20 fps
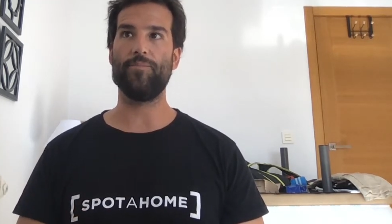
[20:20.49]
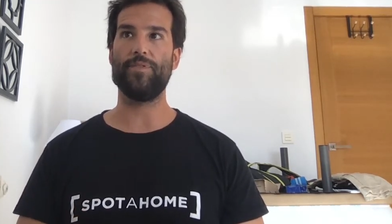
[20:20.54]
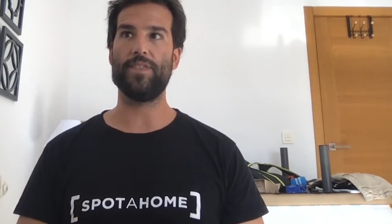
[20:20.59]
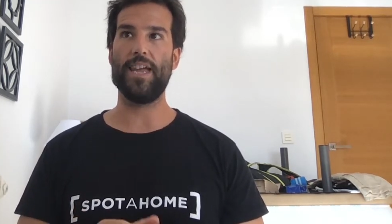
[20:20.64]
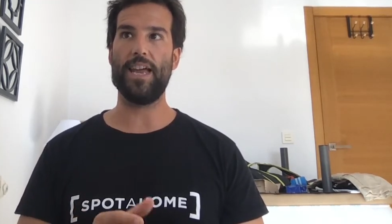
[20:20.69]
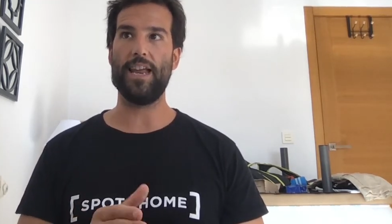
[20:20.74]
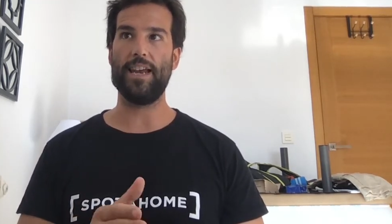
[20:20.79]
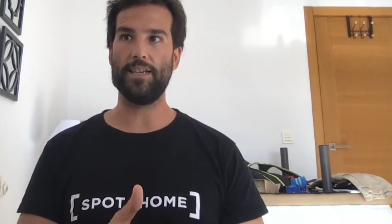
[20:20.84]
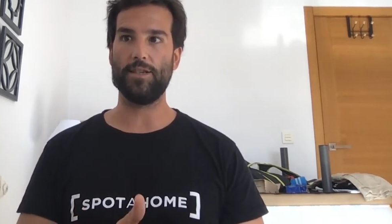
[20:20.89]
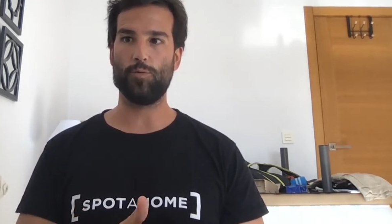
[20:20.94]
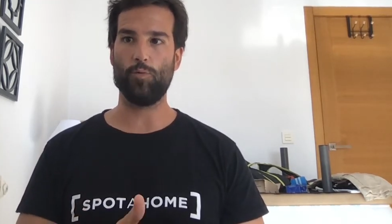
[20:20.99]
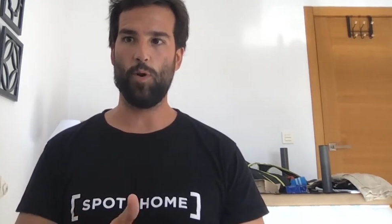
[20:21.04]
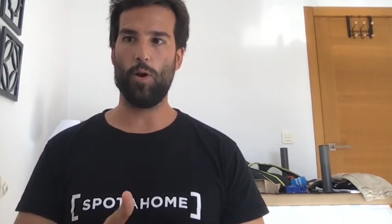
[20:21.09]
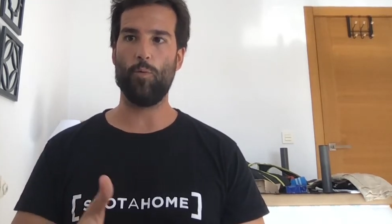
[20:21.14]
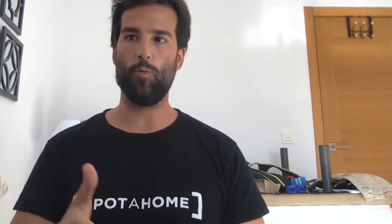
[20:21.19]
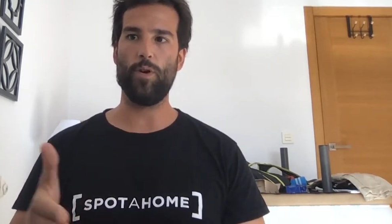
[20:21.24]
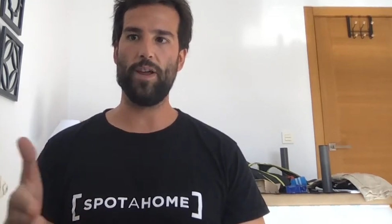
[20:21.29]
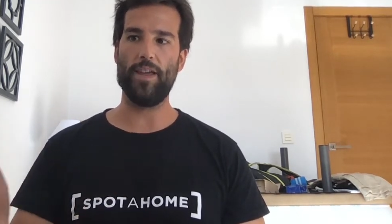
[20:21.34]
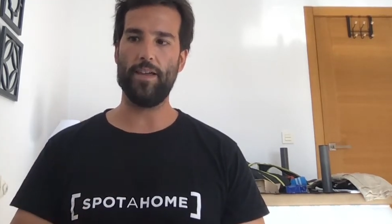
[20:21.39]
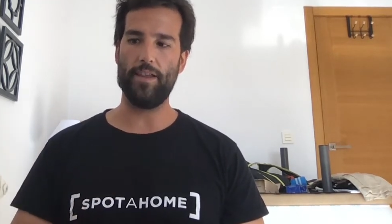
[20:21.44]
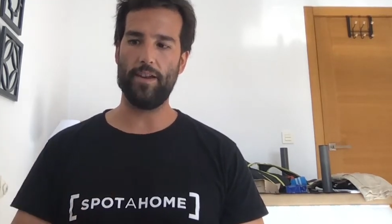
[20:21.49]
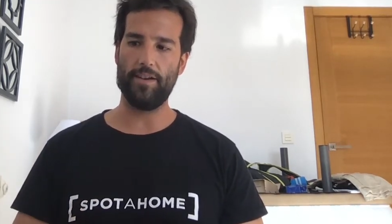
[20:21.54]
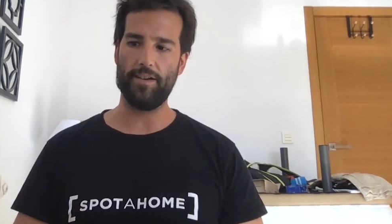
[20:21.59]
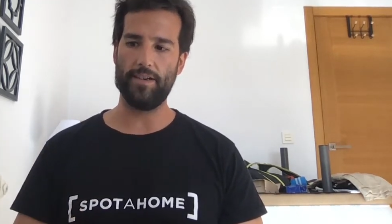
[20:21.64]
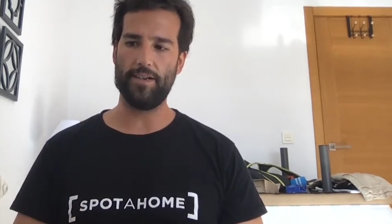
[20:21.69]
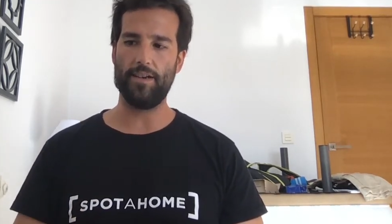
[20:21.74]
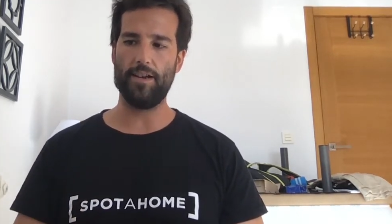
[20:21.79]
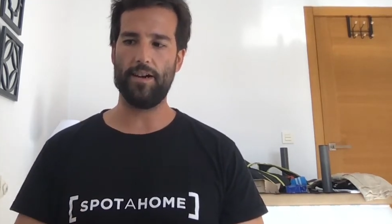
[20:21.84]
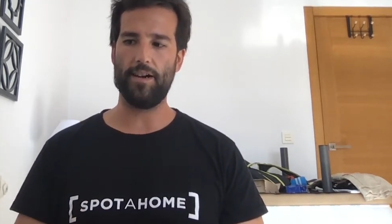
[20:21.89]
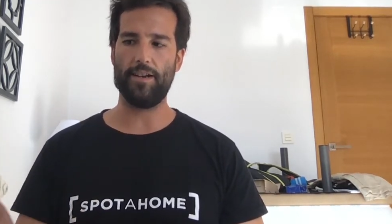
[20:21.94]
then is when we
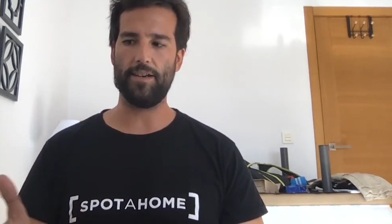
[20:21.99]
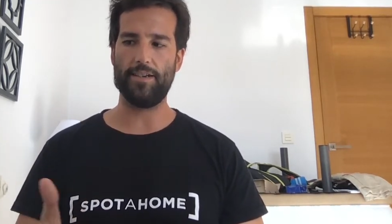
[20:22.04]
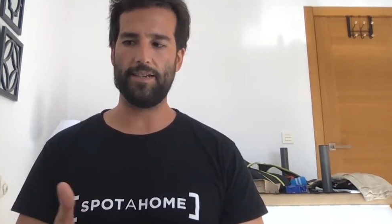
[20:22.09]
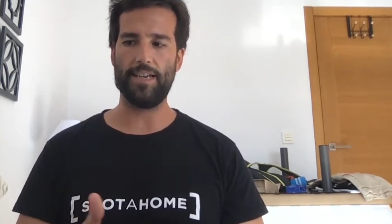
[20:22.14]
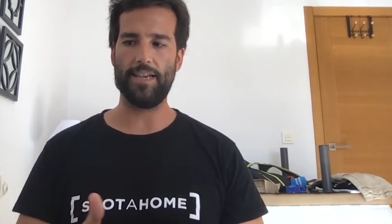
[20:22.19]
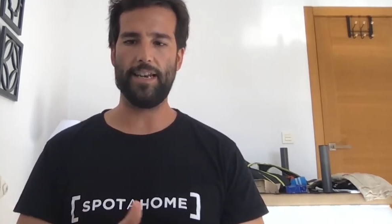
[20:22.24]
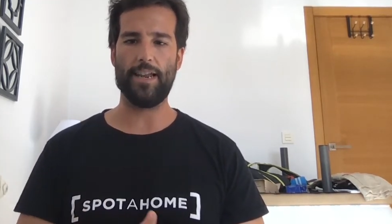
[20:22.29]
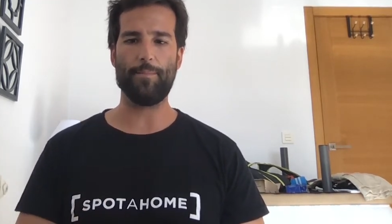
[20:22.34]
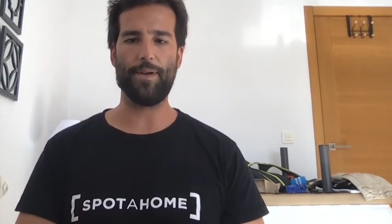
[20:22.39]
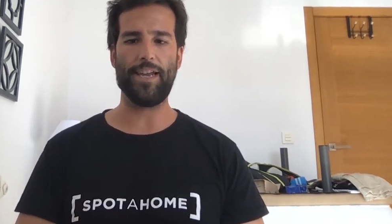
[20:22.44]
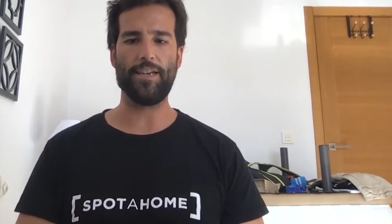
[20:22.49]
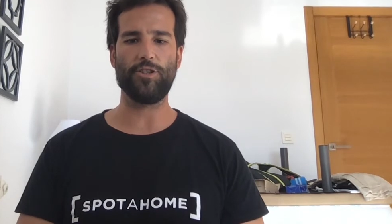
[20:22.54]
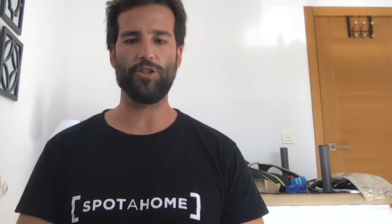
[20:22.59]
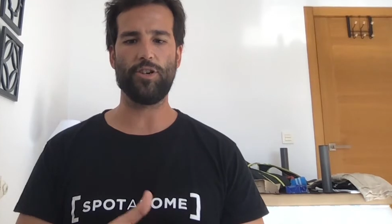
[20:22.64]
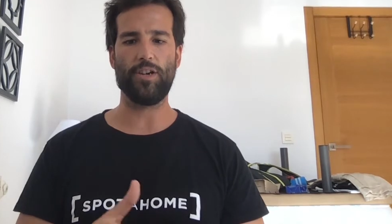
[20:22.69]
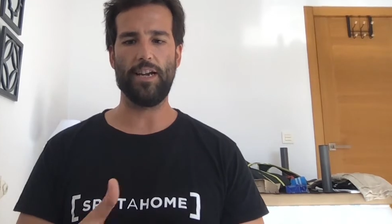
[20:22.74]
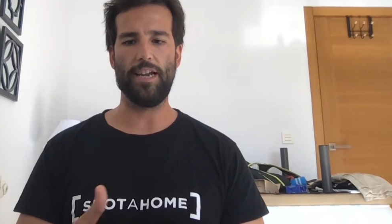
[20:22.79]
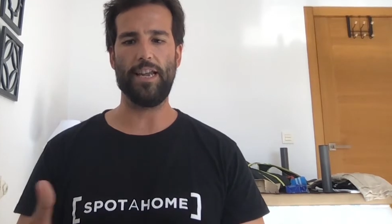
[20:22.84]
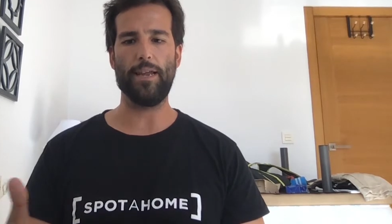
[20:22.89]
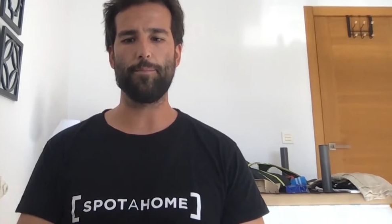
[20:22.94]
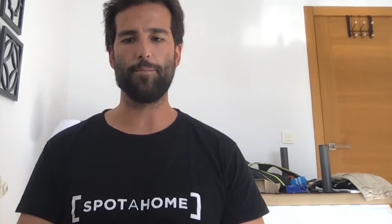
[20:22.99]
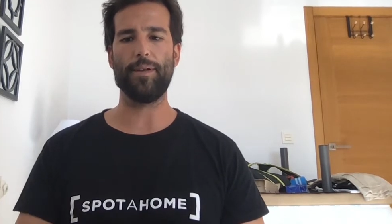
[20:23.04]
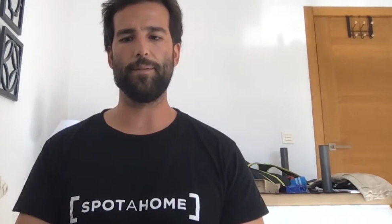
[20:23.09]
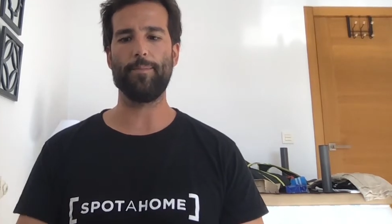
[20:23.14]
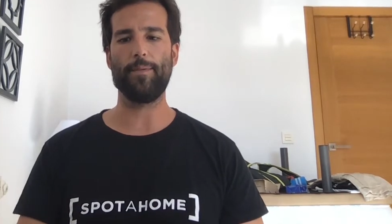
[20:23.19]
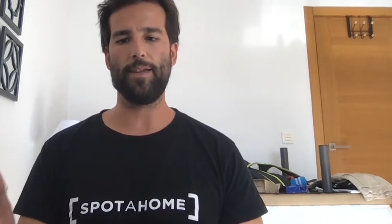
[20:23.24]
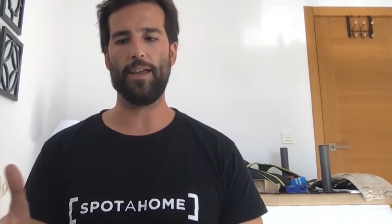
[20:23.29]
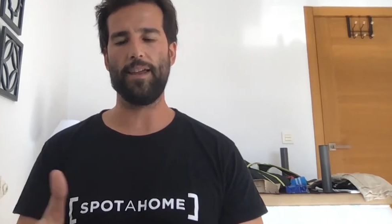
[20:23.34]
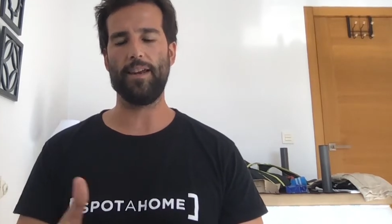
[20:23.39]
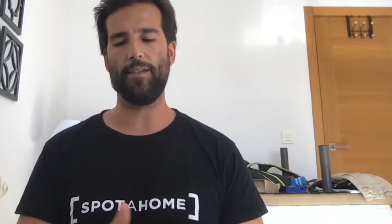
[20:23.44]
did a major leap
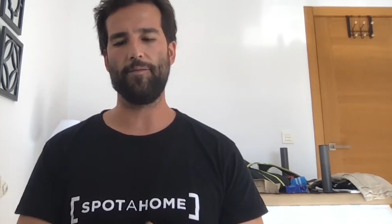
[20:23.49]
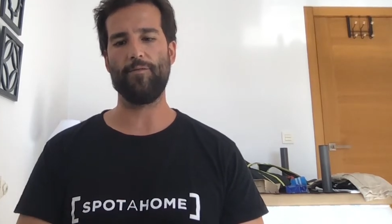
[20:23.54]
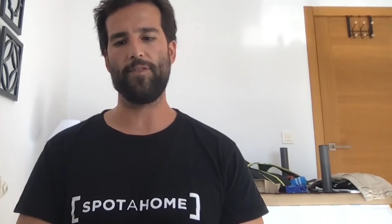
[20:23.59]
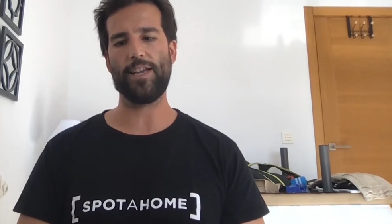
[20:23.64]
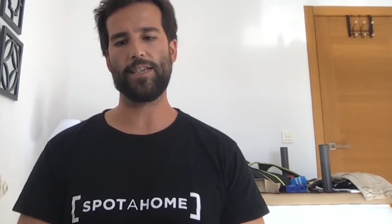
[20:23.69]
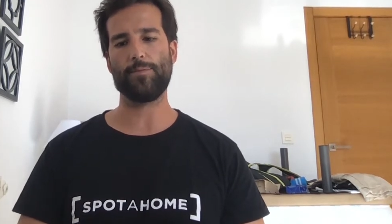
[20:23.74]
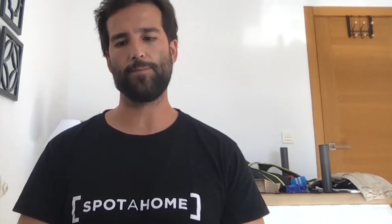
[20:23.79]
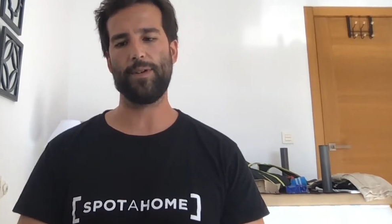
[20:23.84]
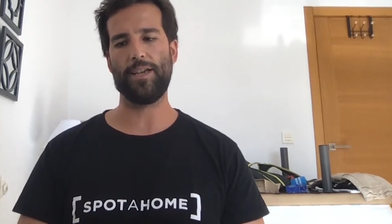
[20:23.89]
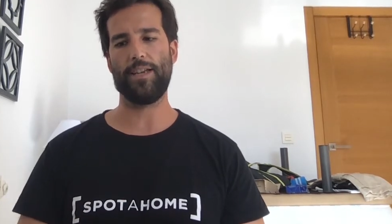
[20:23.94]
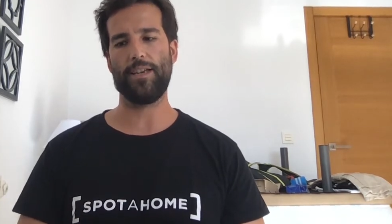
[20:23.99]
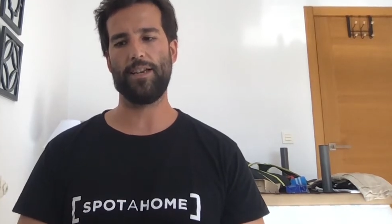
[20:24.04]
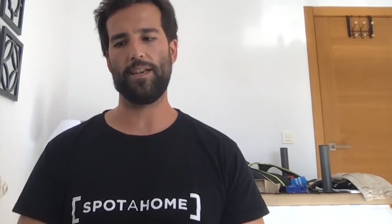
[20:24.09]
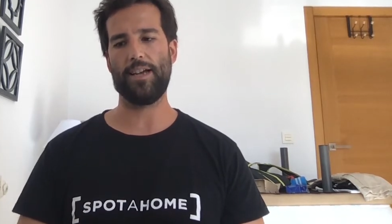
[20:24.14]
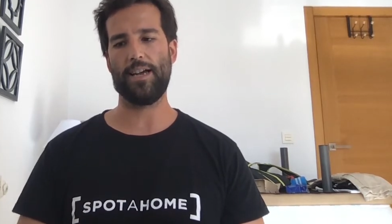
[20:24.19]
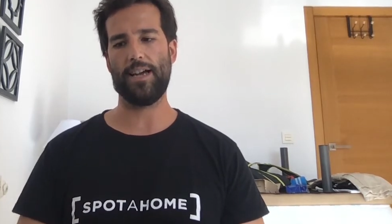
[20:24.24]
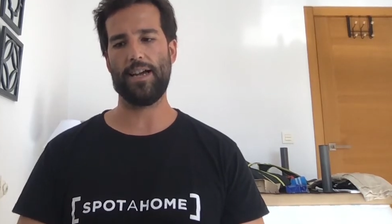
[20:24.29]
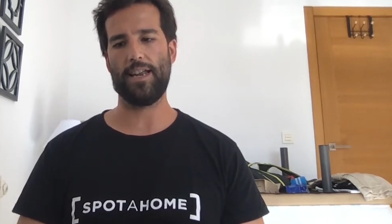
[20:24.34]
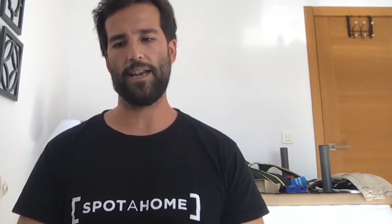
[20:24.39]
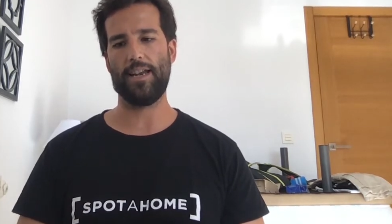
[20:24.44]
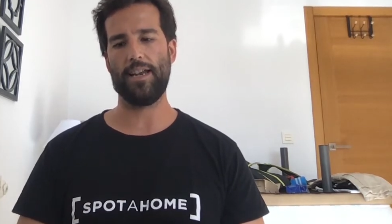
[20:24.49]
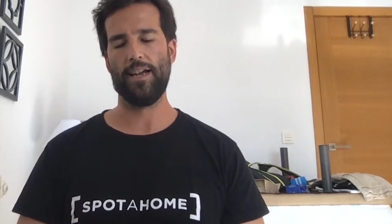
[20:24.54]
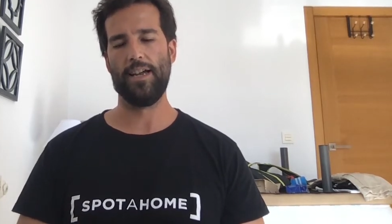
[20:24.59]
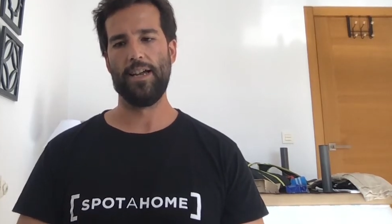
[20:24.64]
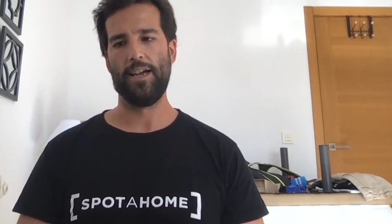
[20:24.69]
in investment, and